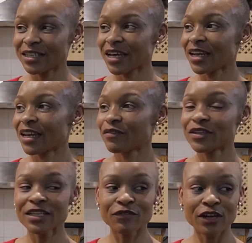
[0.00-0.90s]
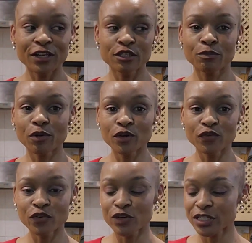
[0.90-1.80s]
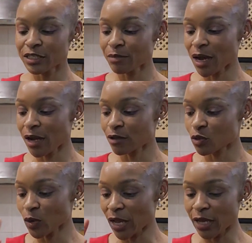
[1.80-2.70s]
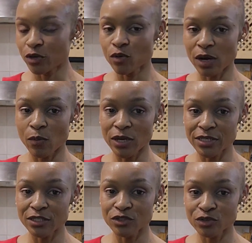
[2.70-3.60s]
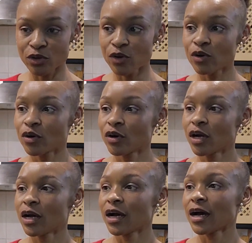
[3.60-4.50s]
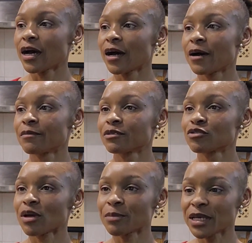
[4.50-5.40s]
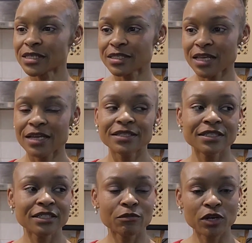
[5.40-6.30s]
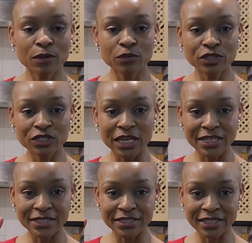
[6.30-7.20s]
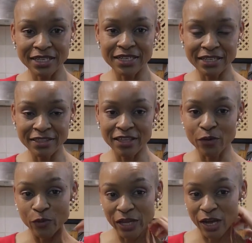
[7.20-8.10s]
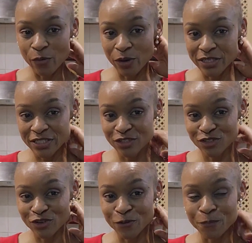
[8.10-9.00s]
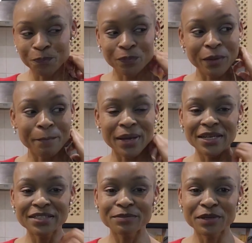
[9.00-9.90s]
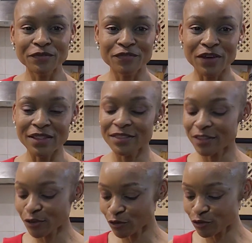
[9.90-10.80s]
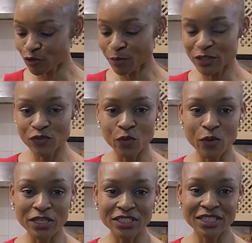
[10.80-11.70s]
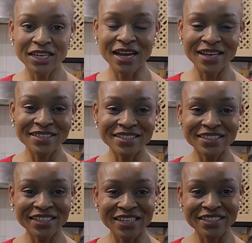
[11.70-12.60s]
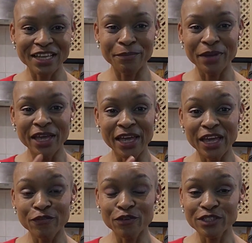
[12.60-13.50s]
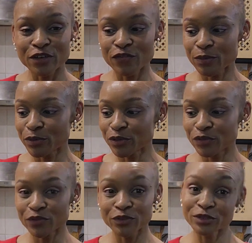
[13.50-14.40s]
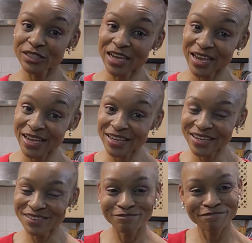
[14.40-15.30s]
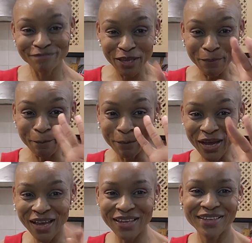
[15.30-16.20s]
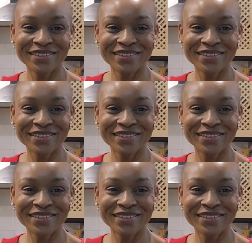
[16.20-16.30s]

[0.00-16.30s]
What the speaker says: I love it. I've got a spot for it in my house where I know I want it to go. So I'm excited. I'm gonna put it exactly there where I want it to go. But it's been fun. Thank you so much for watching. Until next time, have yourself a beautiful day. Bye.